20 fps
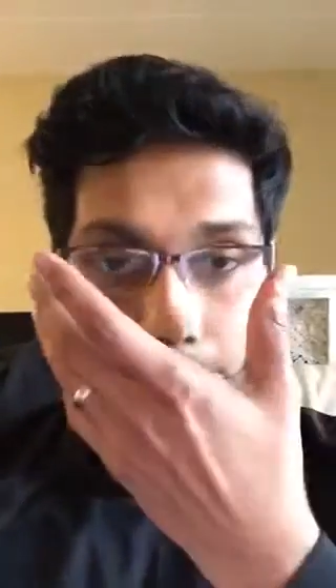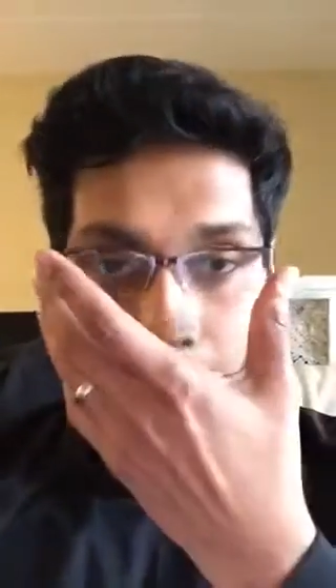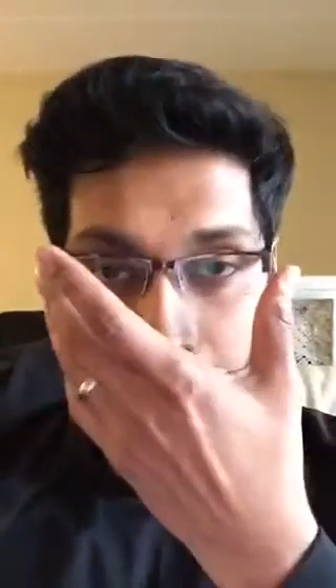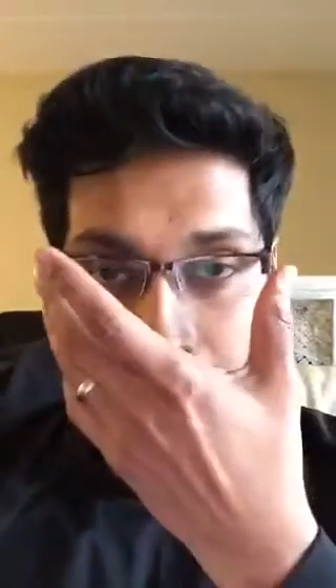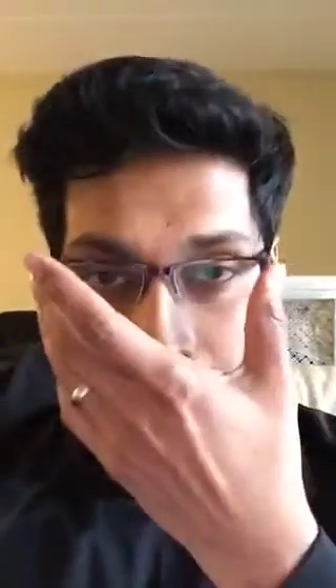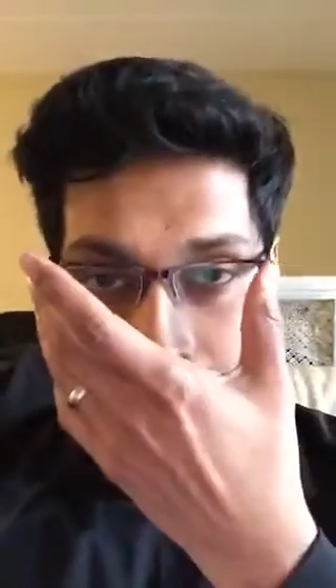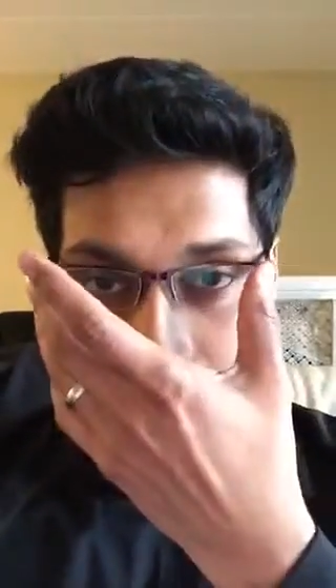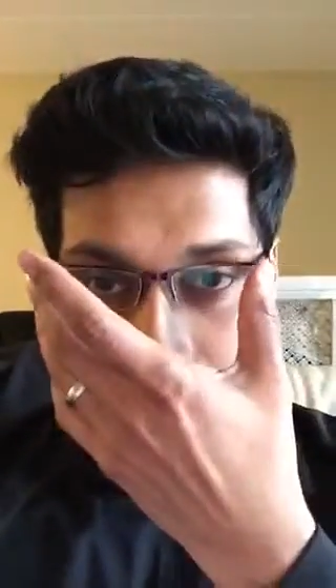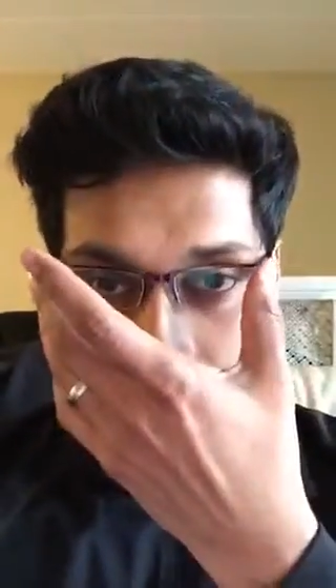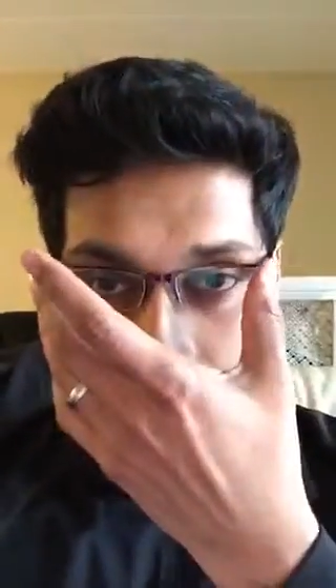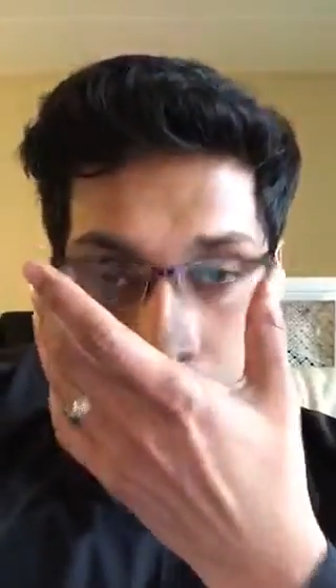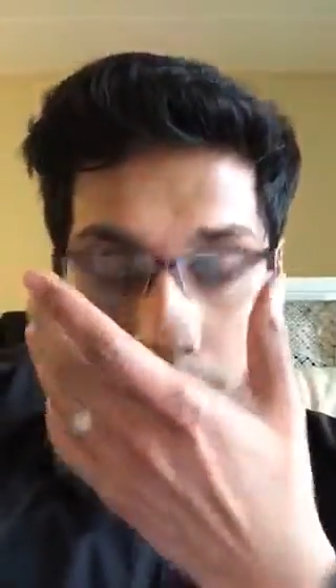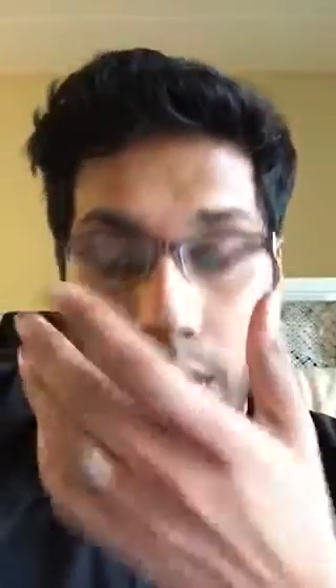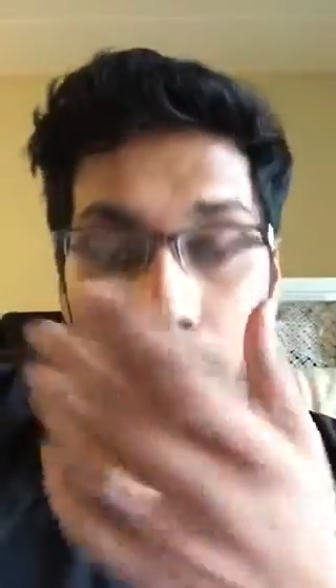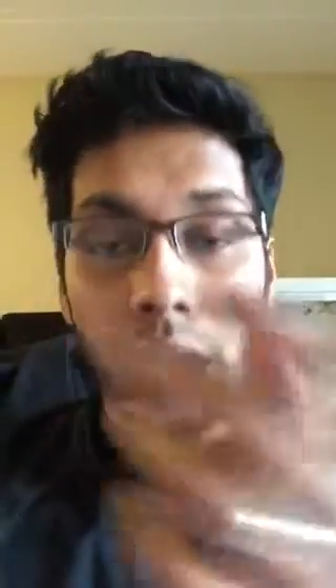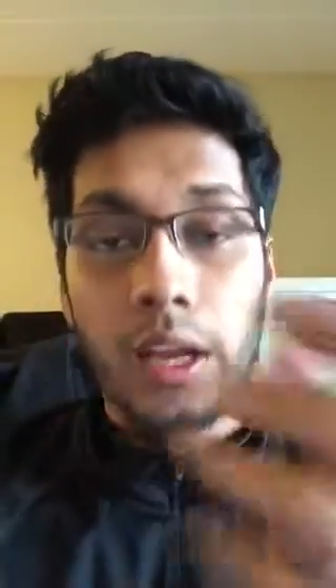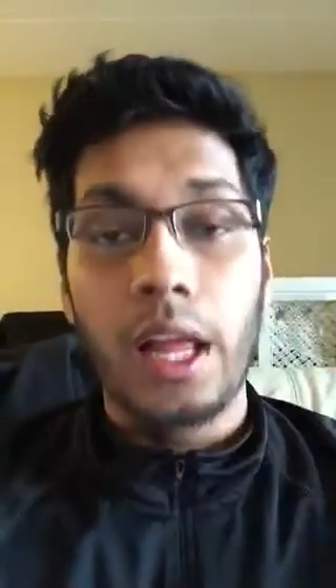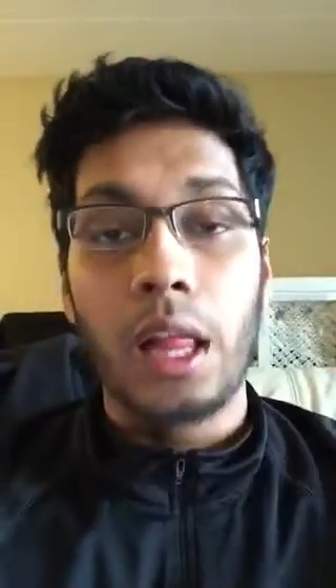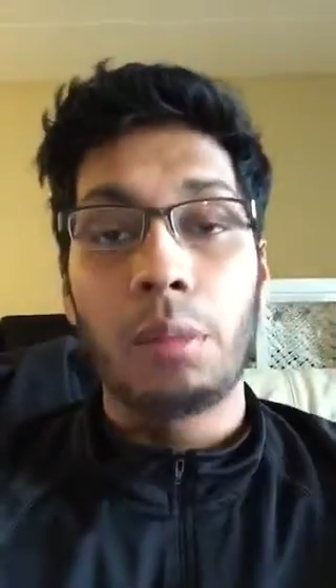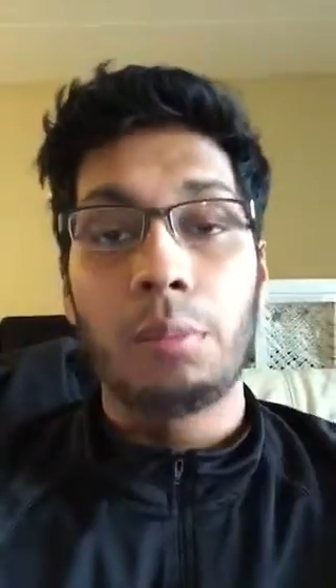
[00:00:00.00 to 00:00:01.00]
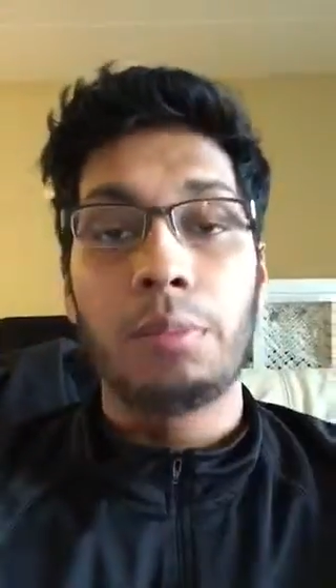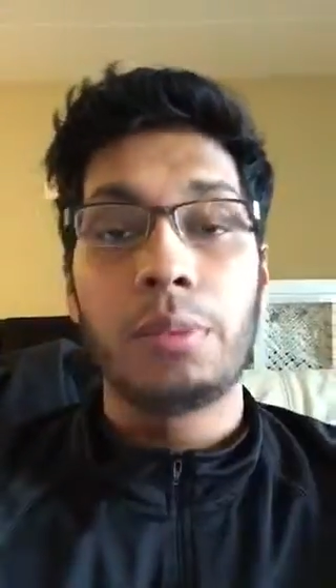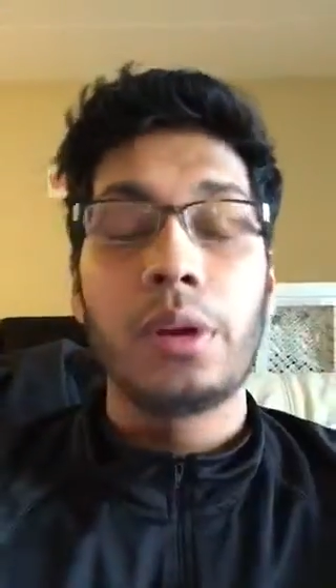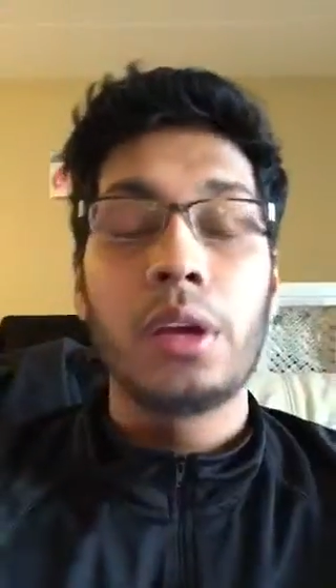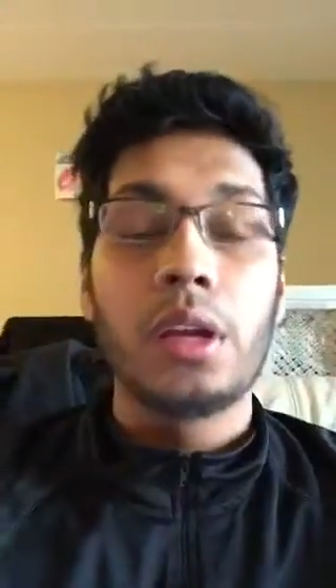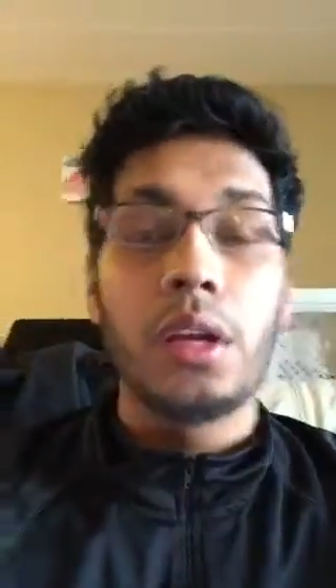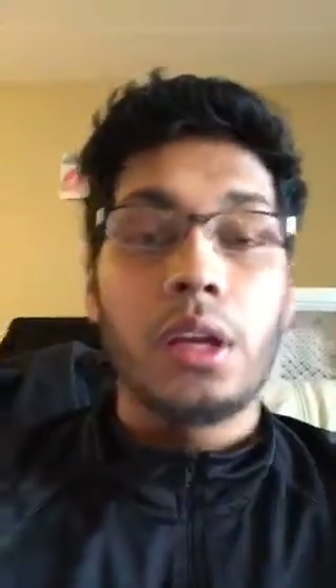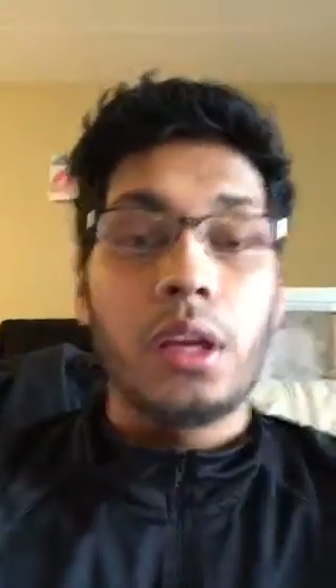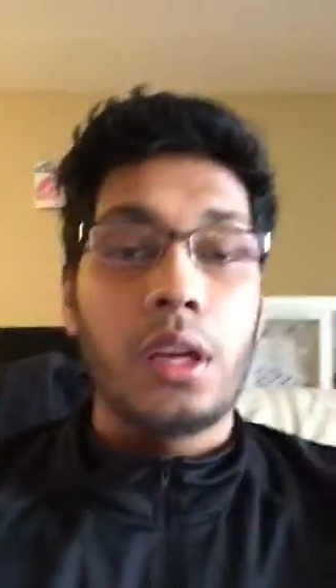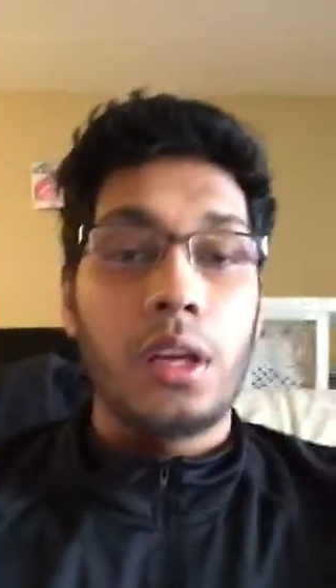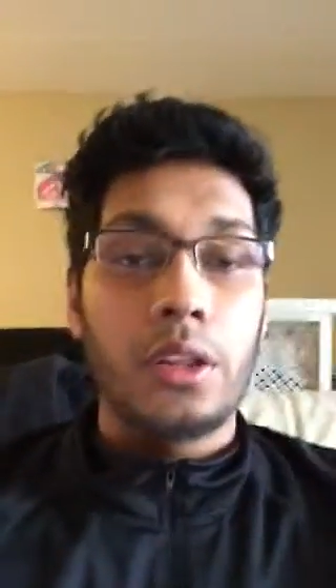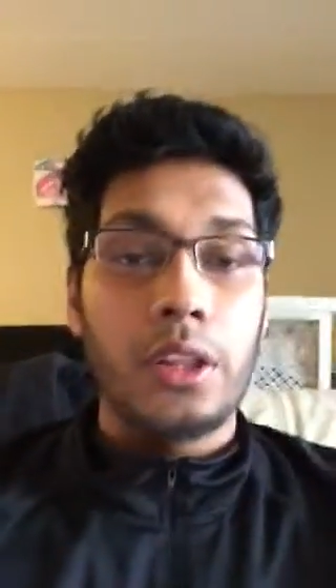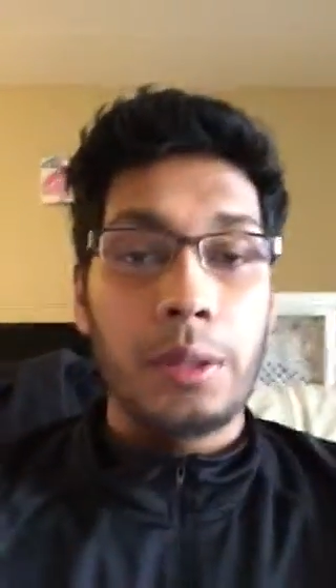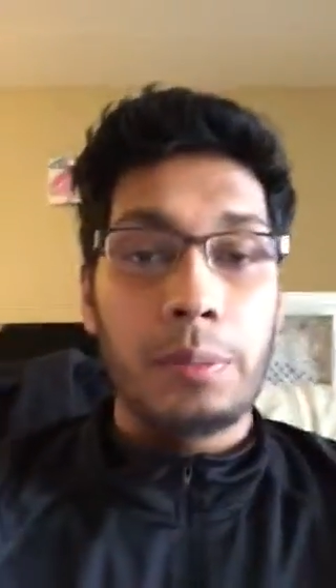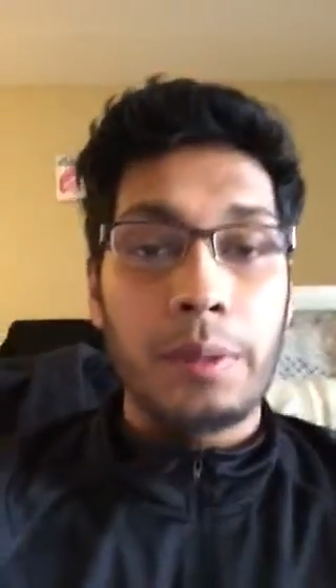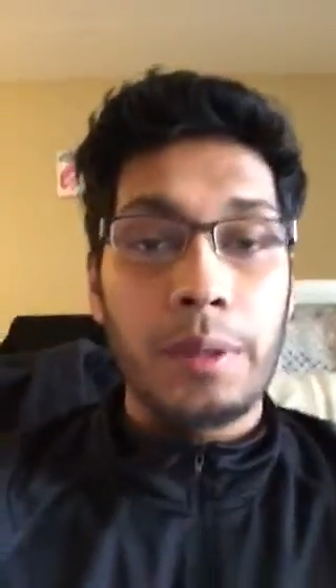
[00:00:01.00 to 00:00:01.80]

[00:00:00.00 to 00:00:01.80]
I can help the